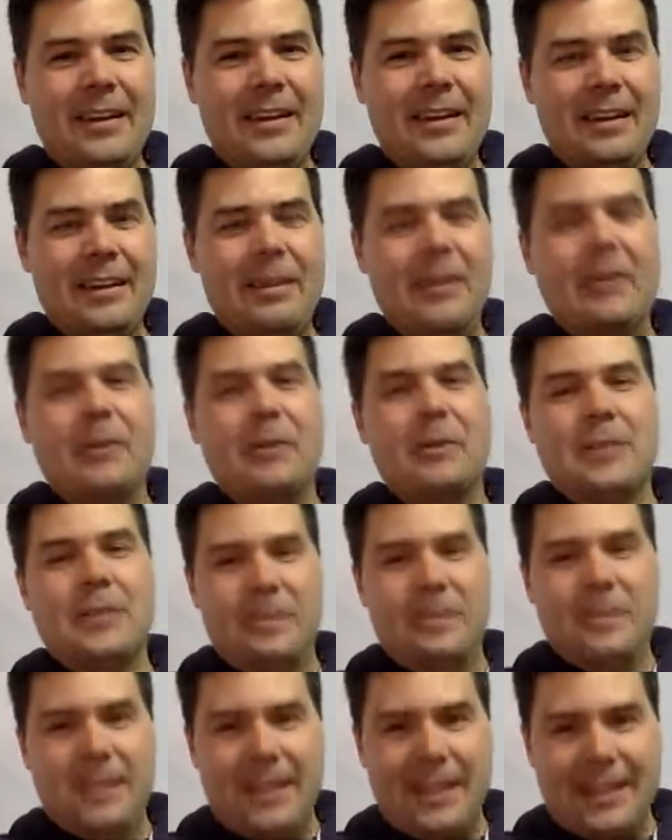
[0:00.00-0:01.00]
it goes
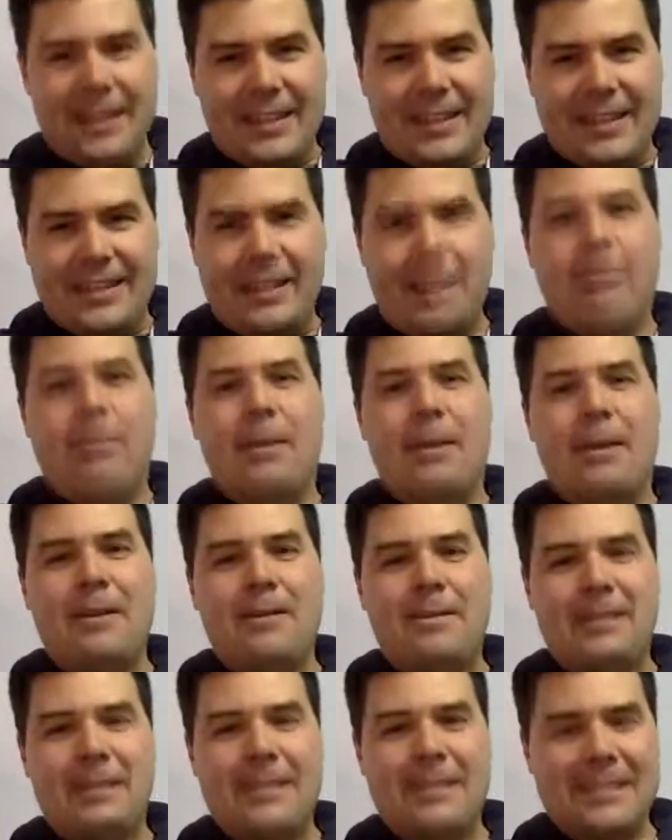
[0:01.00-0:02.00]
something like this. I'm
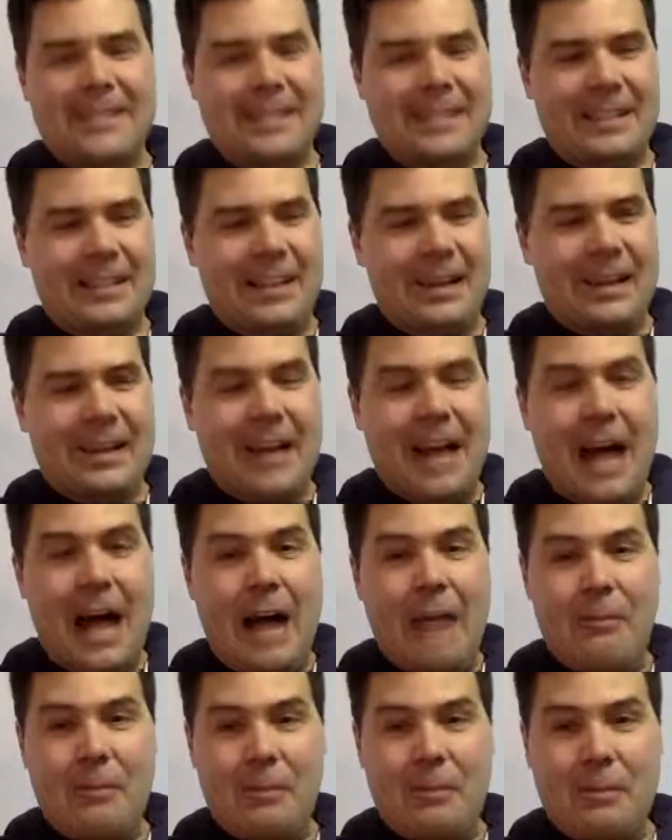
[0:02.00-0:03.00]
paraphrasing.
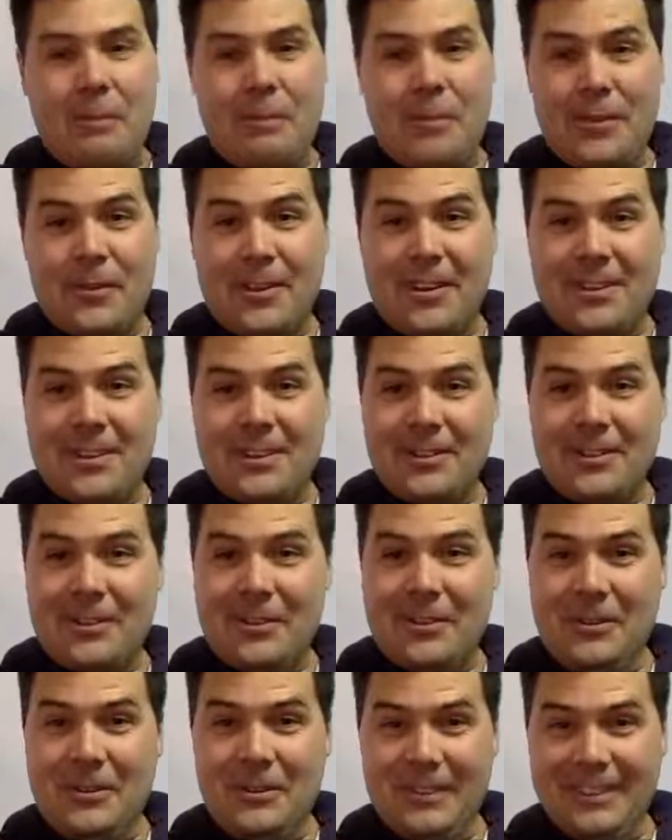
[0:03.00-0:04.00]
God would prefer
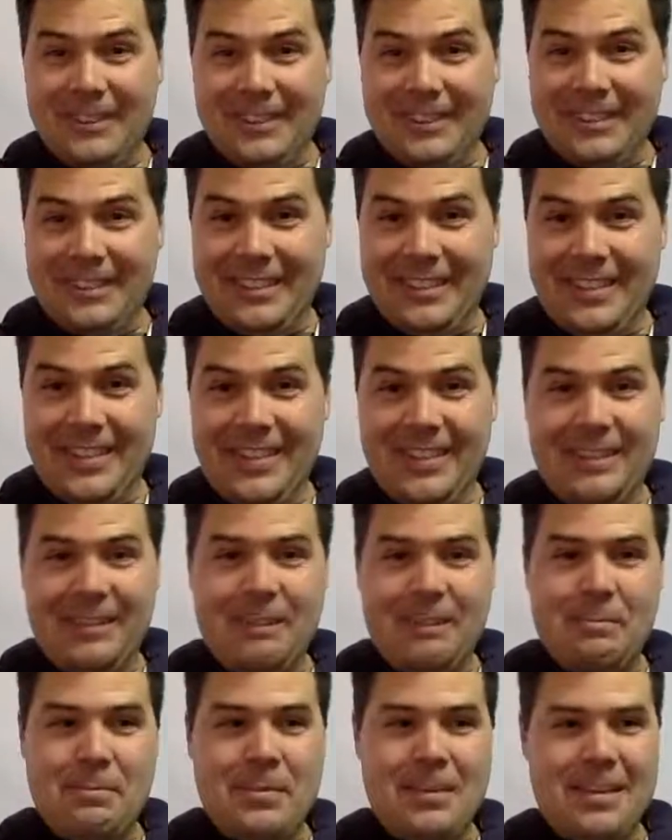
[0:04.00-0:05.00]
you to
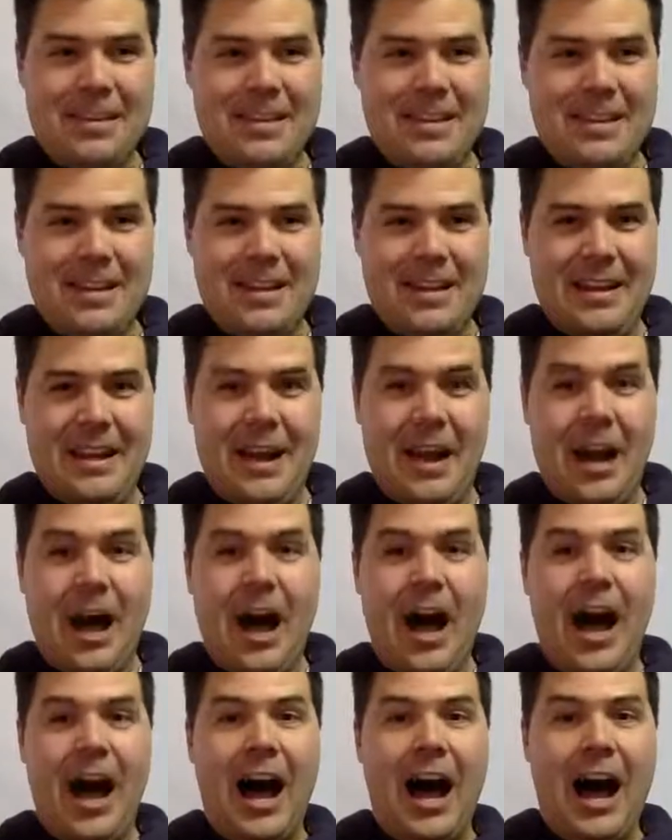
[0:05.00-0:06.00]
either be
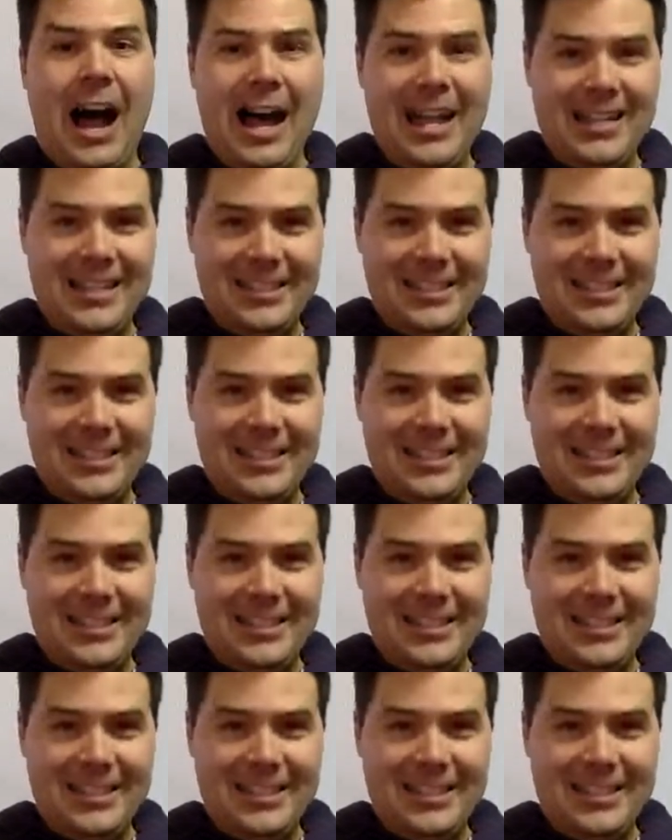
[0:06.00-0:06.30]
hot